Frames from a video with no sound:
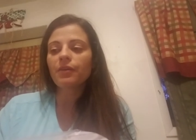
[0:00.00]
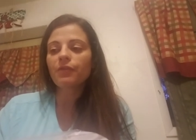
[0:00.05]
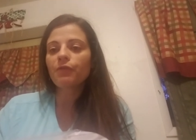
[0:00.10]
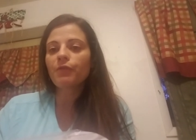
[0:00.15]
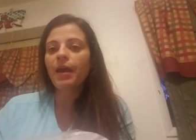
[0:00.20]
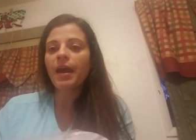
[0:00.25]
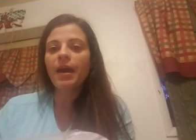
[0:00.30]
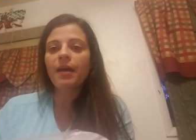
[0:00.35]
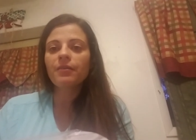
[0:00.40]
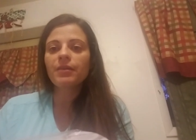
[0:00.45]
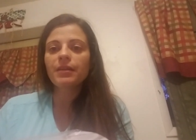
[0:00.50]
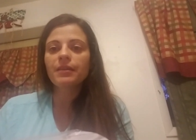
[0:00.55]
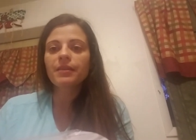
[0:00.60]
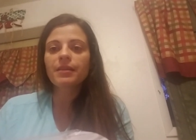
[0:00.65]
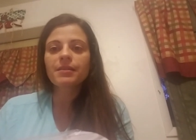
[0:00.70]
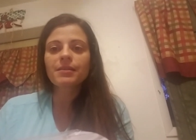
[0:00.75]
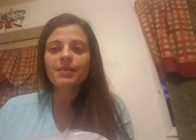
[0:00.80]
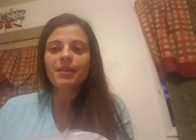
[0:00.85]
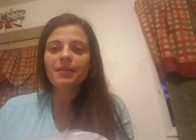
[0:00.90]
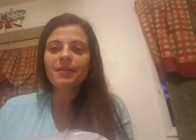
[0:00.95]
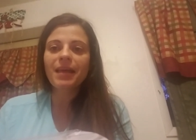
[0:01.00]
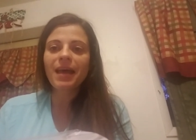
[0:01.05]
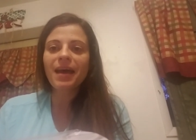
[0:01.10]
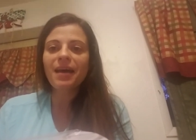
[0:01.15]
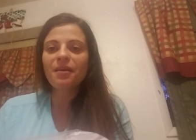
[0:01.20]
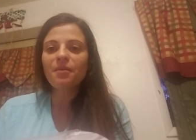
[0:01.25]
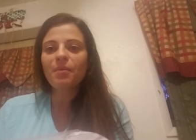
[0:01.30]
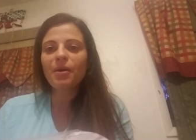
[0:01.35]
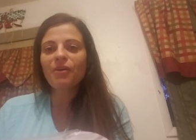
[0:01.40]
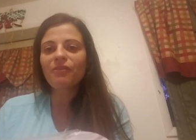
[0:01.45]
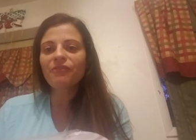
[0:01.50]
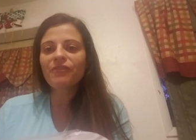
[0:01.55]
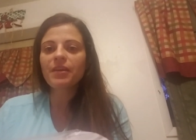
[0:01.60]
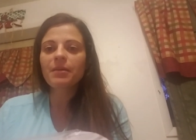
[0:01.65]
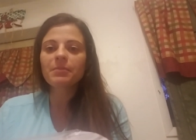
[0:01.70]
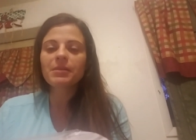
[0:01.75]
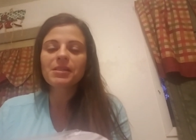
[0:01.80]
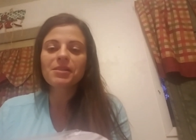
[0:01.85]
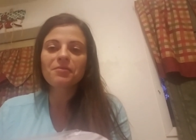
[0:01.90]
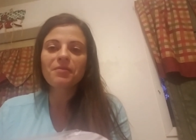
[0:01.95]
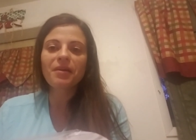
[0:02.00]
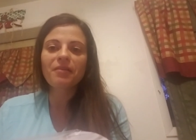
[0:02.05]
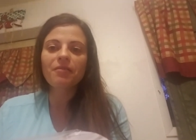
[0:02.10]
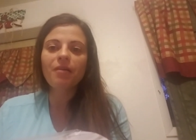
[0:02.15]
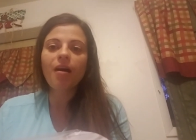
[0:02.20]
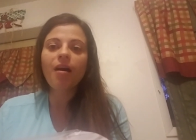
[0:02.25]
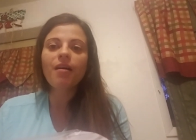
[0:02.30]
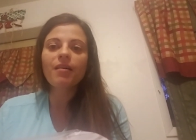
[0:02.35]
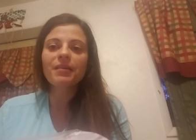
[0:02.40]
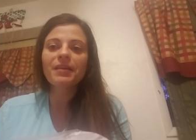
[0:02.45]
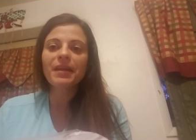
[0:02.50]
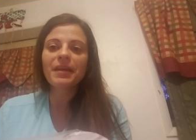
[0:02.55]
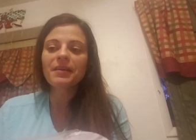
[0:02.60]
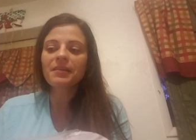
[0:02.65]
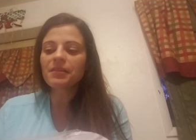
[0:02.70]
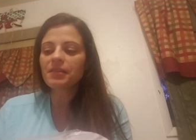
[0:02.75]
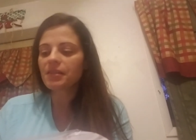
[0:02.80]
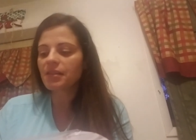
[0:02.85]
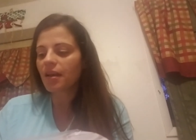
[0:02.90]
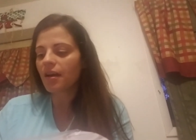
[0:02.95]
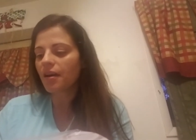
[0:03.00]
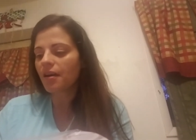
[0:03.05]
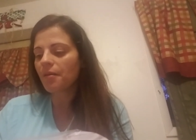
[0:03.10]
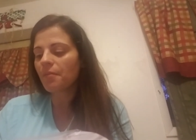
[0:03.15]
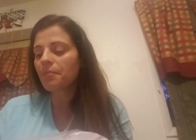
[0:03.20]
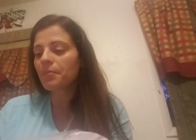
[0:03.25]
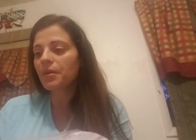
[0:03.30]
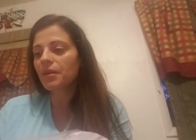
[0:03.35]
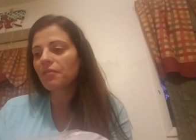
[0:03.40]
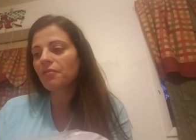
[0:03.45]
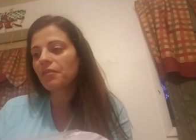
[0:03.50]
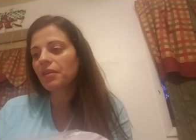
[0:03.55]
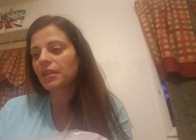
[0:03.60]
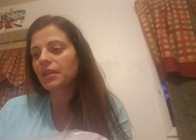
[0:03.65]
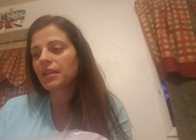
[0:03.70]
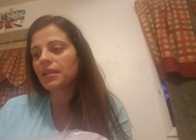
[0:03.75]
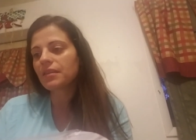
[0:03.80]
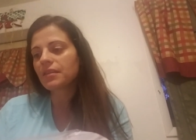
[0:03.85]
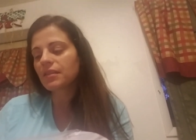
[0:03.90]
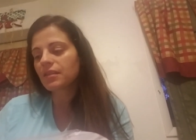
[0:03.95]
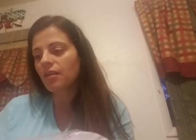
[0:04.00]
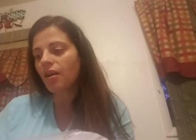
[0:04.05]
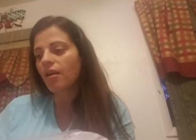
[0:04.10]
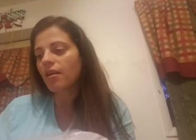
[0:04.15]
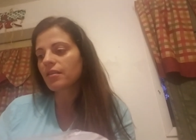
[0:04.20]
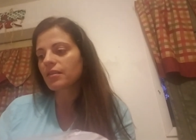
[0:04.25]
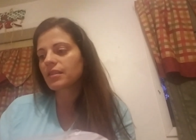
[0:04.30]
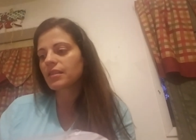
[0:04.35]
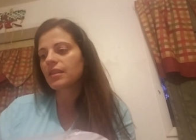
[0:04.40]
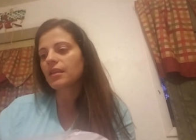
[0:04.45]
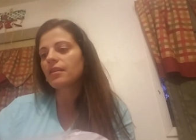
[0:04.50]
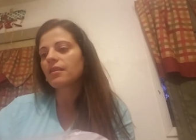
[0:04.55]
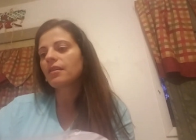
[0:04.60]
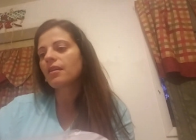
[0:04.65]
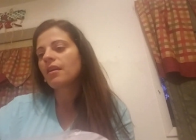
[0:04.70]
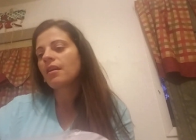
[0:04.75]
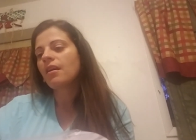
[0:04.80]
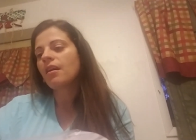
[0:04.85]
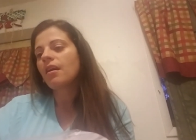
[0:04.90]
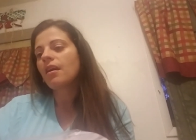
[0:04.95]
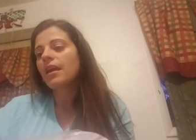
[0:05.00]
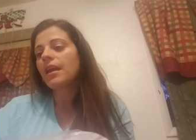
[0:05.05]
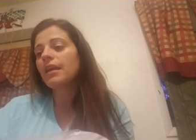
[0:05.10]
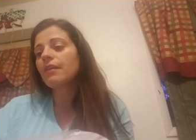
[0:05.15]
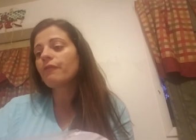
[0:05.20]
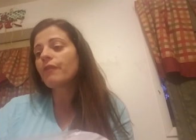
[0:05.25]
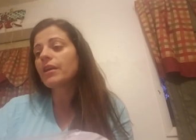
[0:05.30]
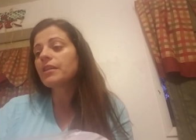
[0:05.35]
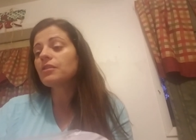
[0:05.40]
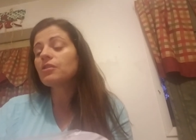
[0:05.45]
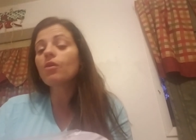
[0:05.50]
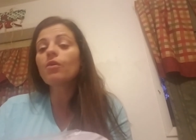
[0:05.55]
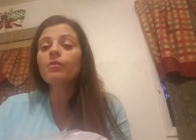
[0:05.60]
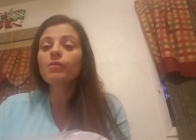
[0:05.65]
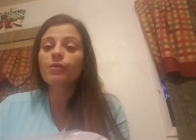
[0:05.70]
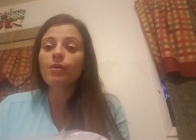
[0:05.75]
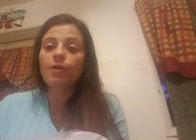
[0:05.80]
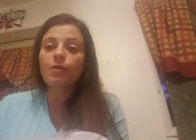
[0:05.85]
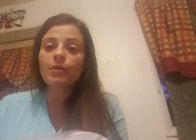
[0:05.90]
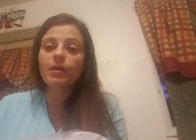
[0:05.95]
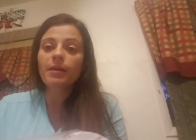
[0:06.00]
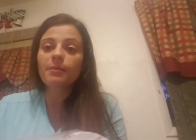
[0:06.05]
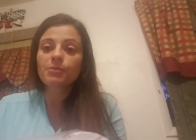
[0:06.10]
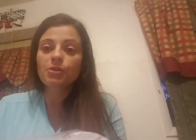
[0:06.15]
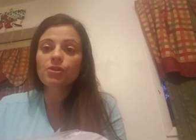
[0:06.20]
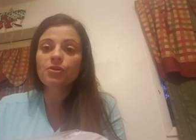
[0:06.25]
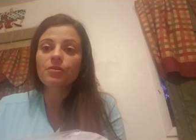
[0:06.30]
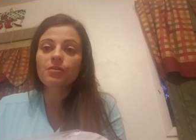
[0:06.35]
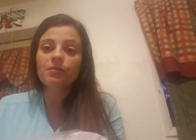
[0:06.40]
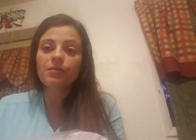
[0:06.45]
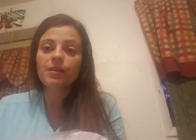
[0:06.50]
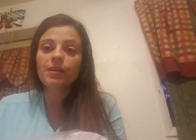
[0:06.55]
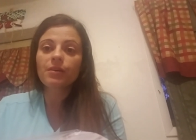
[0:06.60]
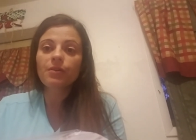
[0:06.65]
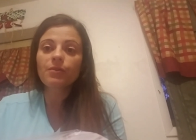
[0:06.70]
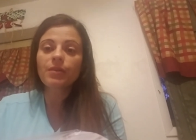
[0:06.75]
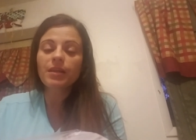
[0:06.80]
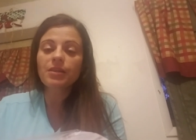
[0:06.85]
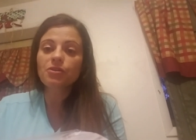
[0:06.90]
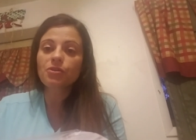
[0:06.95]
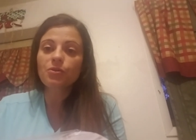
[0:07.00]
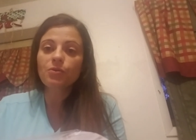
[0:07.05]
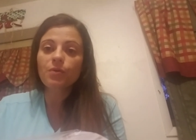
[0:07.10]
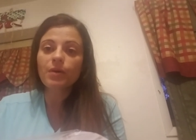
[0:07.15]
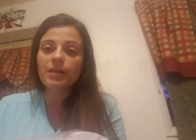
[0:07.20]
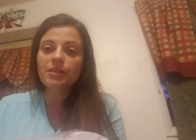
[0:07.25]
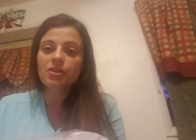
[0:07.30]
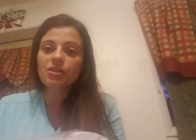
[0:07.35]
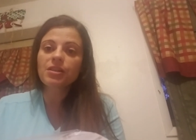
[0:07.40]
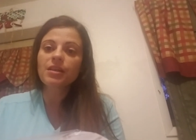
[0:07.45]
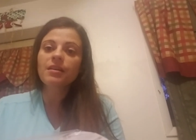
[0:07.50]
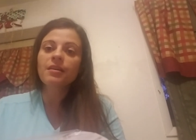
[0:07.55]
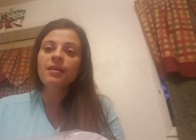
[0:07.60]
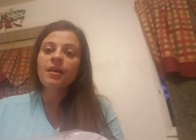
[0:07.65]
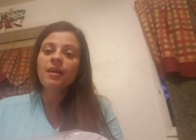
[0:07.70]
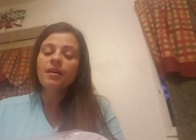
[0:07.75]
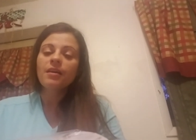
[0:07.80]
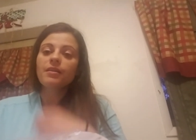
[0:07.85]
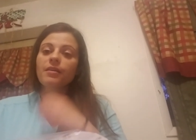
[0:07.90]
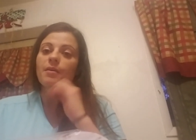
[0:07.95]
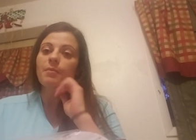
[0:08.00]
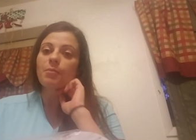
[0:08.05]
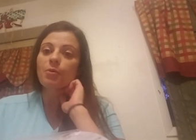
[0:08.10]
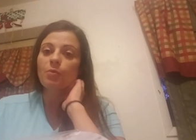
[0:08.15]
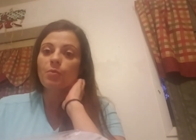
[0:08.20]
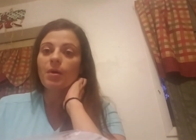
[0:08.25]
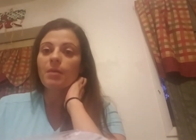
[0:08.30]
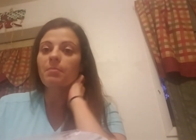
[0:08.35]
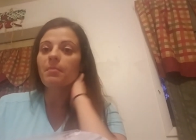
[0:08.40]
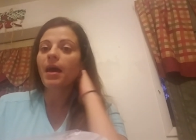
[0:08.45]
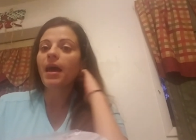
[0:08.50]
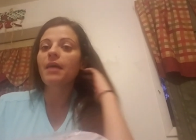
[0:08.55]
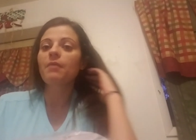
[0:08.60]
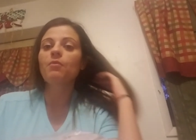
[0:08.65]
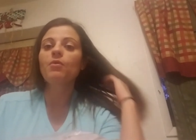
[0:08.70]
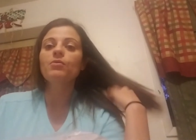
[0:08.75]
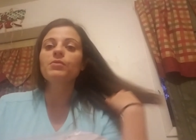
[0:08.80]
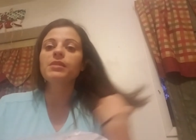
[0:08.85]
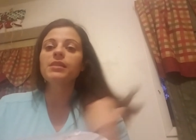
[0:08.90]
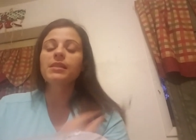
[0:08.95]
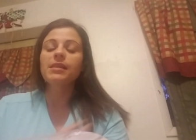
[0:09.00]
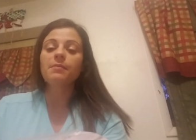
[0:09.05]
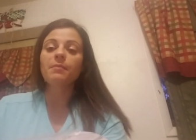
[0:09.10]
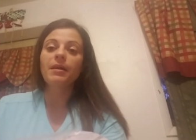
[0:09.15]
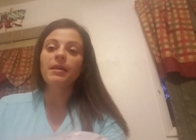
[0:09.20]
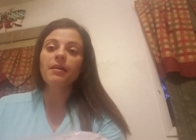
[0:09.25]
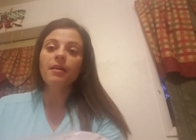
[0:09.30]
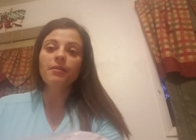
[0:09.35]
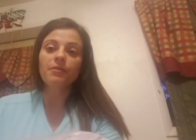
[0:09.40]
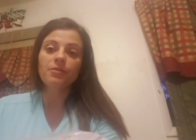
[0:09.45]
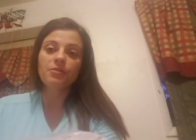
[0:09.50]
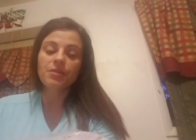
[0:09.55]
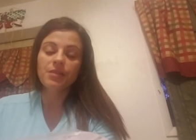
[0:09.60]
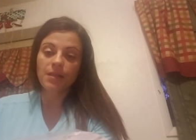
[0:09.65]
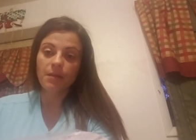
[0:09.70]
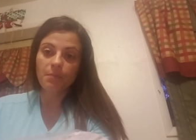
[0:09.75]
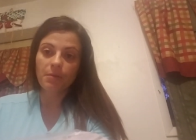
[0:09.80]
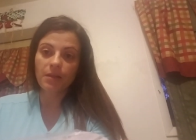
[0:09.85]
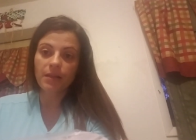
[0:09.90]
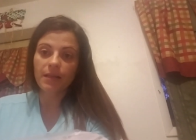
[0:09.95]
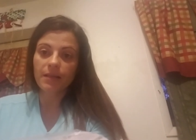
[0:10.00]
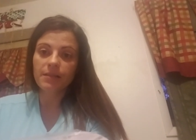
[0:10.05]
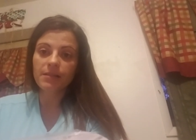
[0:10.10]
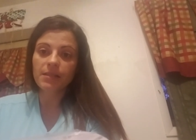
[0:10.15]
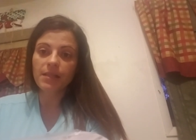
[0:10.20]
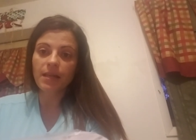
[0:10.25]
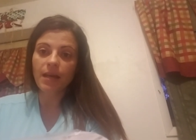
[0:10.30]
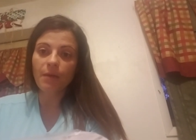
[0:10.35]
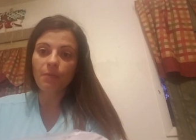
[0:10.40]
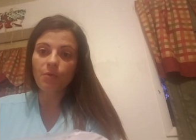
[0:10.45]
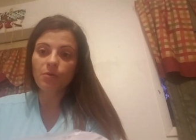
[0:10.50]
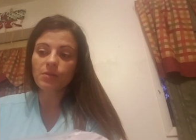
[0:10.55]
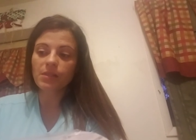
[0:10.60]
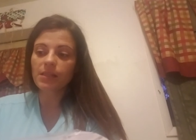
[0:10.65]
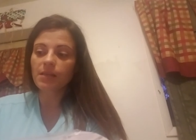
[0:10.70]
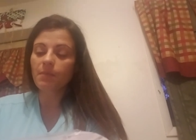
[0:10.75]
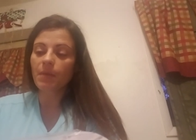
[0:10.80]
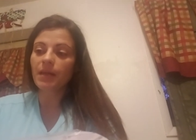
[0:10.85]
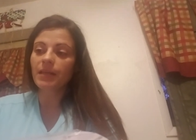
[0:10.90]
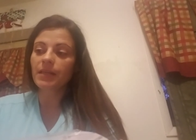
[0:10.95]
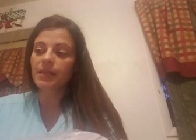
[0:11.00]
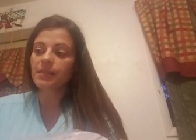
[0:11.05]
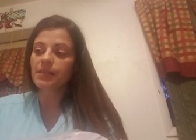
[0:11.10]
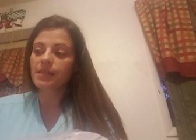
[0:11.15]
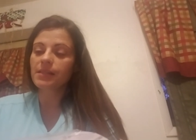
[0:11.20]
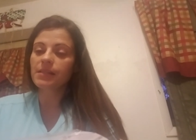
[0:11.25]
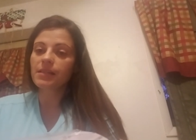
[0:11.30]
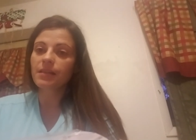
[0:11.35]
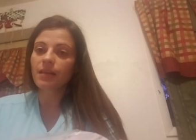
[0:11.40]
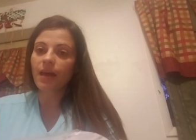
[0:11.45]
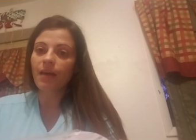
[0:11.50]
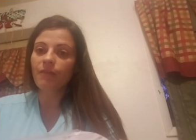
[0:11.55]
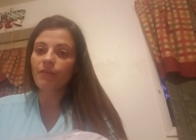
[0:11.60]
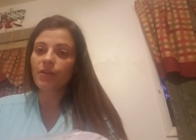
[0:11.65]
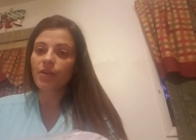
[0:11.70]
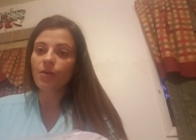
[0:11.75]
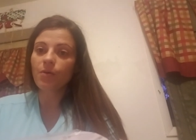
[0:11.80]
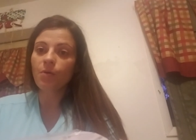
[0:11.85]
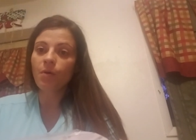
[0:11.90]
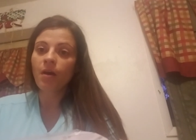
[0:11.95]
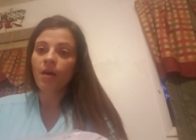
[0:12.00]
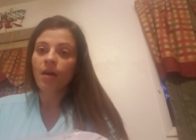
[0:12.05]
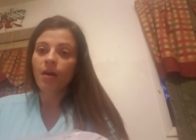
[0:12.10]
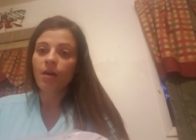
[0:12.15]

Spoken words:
around and things like that about families around holidays, but it really is toxic. If I don't go, and I'm sure, that's your question, number one, I won't see my younger siblings, and I won't see my nieces and nephew,